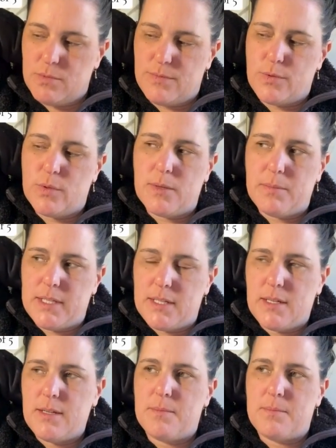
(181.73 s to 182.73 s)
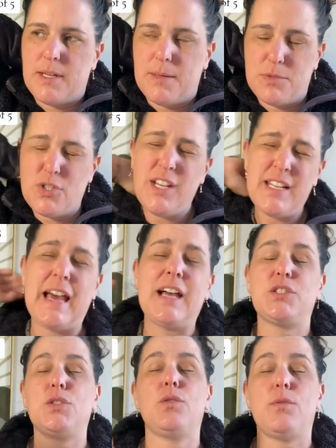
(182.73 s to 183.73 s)
before, but I'm trying to
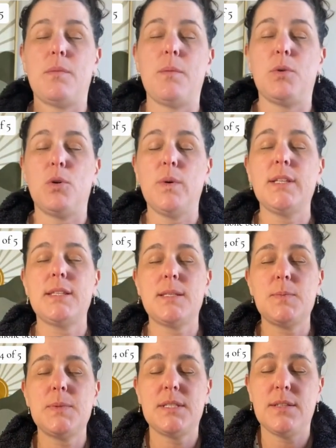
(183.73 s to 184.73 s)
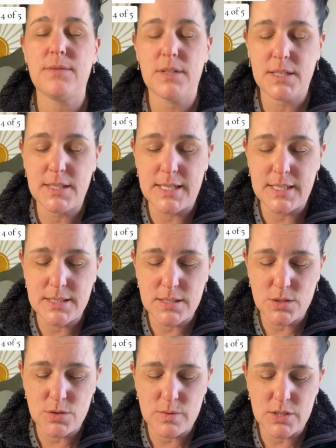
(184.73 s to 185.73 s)
actually remember what the specific client
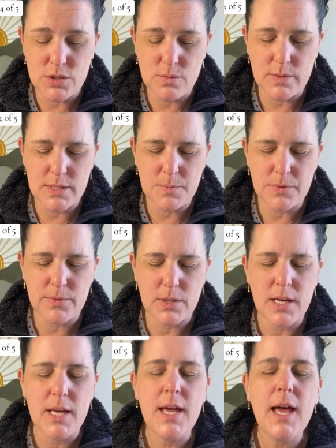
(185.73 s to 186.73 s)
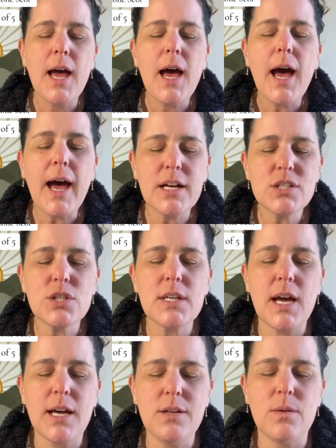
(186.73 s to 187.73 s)
situation was before. Actually,
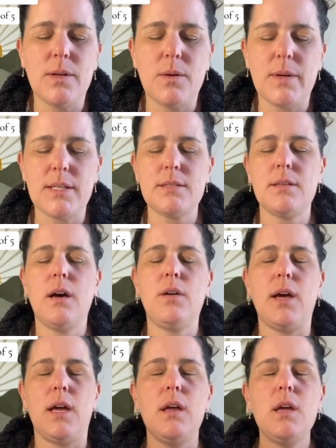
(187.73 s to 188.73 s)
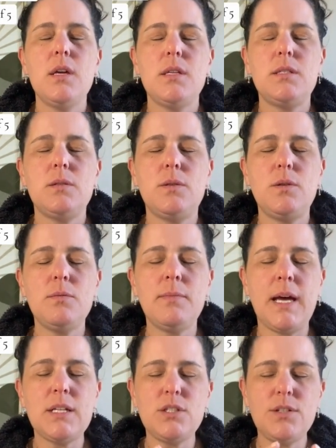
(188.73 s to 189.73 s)
I know what it was. Okay, so you
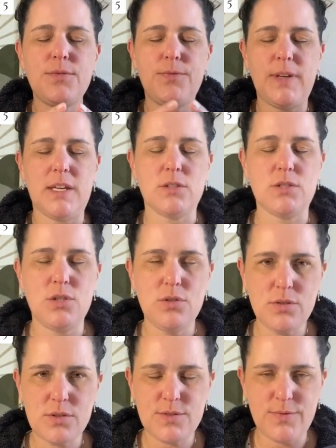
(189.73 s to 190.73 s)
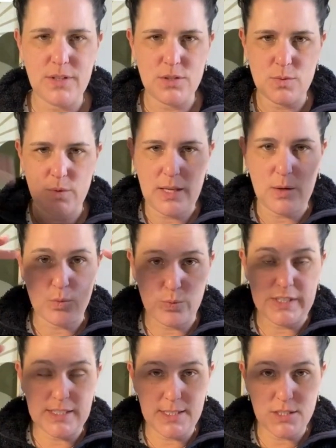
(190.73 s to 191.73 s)
imagine a field. You know those fields with like
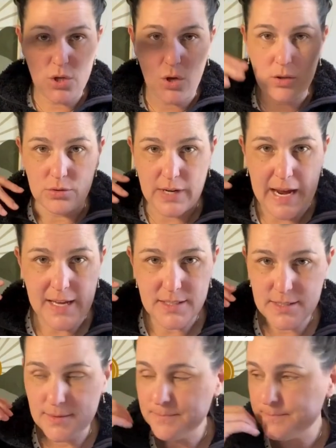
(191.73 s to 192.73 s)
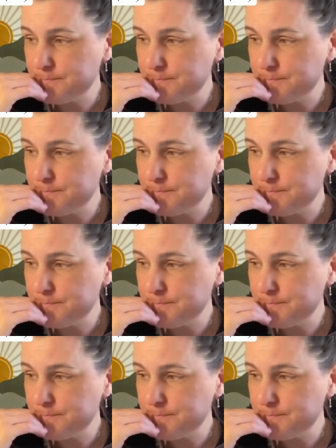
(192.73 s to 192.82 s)
really tall grass?